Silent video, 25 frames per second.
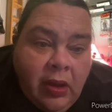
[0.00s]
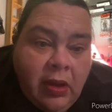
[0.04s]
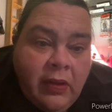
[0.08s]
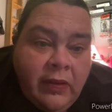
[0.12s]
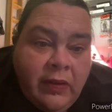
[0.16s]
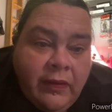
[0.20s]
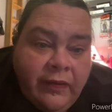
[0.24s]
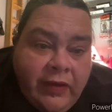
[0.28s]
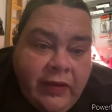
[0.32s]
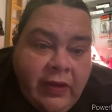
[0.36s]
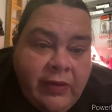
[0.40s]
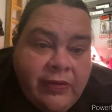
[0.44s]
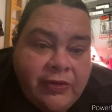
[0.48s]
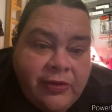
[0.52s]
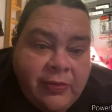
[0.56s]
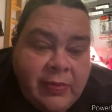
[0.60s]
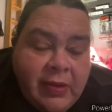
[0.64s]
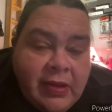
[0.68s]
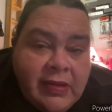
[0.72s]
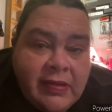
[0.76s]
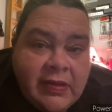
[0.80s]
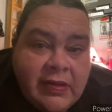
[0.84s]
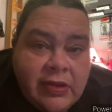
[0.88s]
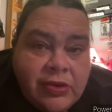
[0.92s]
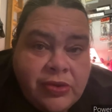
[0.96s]
those are my
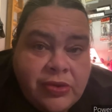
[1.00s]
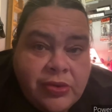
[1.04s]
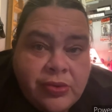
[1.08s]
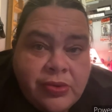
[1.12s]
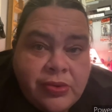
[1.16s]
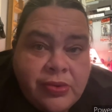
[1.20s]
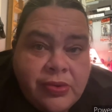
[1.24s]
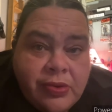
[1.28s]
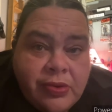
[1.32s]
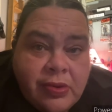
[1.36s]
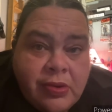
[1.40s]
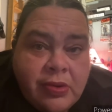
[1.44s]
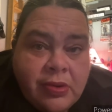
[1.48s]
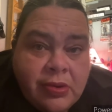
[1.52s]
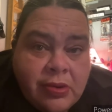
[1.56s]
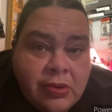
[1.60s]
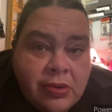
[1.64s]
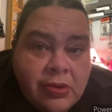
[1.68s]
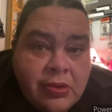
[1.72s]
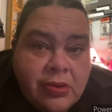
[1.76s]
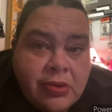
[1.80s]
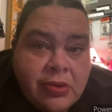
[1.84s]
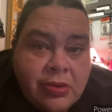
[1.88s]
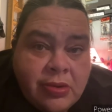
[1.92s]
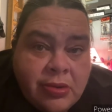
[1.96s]
sisters
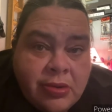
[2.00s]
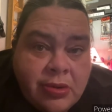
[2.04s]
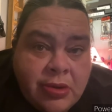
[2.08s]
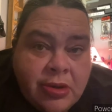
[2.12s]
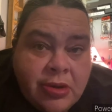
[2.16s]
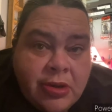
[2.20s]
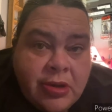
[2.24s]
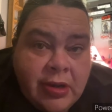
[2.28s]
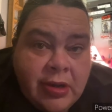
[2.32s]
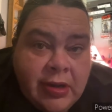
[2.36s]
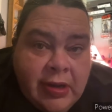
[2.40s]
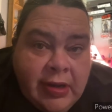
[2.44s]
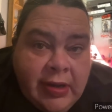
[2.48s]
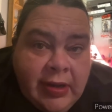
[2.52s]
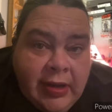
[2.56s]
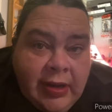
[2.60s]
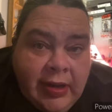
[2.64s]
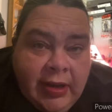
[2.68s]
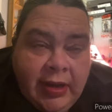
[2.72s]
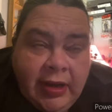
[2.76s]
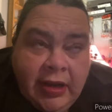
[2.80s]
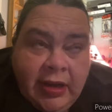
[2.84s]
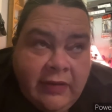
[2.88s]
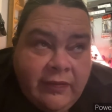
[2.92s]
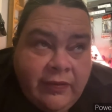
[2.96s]

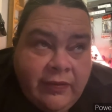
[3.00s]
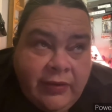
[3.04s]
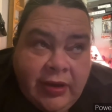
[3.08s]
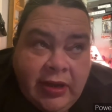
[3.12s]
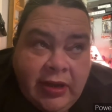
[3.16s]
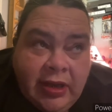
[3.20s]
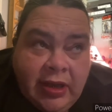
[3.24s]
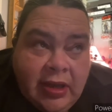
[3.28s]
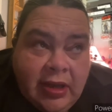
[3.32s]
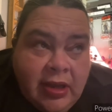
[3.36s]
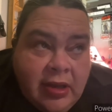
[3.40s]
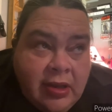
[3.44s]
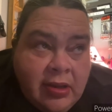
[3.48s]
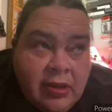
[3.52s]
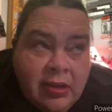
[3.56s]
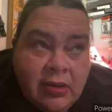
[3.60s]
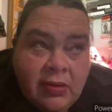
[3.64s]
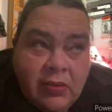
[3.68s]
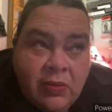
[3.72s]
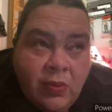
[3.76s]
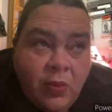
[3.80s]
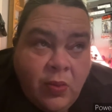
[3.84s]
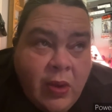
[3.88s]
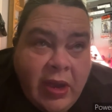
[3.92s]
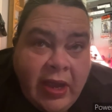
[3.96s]
in every
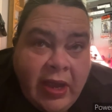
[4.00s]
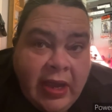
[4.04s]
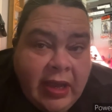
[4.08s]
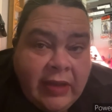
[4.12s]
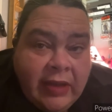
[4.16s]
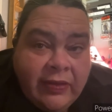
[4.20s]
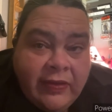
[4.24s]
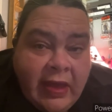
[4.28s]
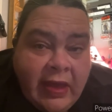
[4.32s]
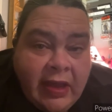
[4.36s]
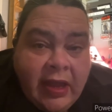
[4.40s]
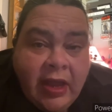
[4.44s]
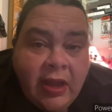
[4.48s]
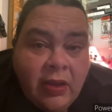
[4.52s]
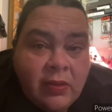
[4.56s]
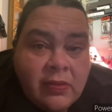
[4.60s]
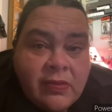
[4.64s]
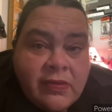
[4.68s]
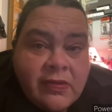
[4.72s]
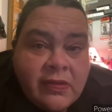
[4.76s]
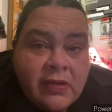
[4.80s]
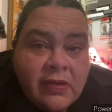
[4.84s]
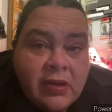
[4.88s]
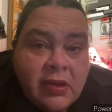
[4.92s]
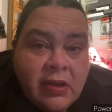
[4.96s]
way that
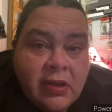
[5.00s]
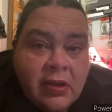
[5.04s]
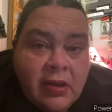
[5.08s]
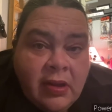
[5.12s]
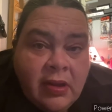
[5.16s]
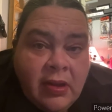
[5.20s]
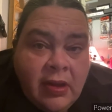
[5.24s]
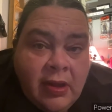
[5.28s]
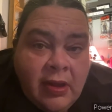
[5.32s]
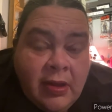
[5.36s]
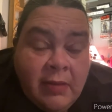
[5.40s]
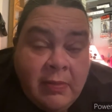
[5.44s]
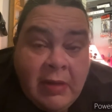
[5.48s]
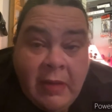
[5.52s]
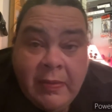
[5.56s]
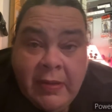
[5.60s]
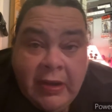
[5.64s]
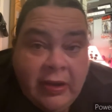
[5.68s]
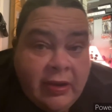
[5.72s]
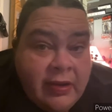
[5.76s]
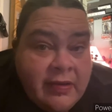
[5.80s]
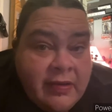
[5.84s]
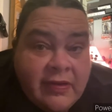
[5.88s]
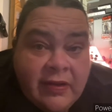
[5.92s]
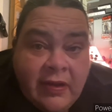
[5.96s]
counts. My
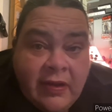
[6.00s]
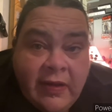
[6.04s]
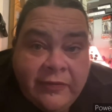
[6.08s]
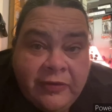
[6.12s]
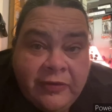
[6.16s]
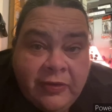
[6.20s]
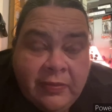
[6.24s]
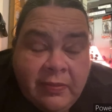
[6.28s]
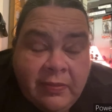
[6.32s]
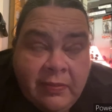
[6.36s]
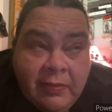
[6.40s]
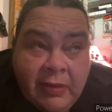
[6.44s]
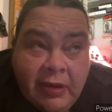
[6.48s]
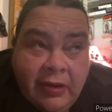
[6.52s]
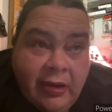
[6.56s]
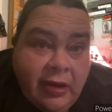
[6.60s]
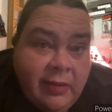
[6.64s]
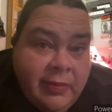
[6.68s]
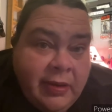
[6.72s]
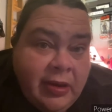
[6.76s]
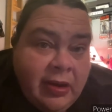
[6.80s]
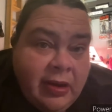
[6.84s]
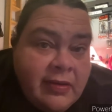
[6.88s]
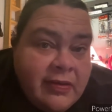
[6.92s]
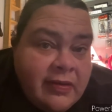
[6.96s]
parents loved them. My
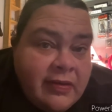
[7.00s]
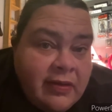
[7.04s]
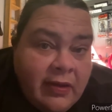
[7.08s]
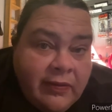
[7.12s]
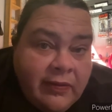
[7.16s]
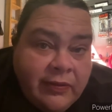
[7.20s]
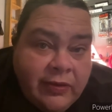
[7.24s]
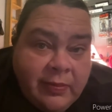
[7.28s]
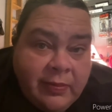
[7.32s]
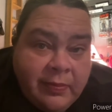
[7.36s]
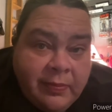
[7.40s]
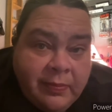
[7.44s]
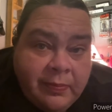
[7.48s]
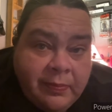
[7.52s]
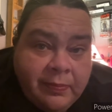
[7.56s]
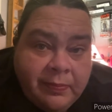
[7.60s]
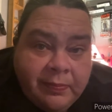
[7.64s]
grandparents loved them.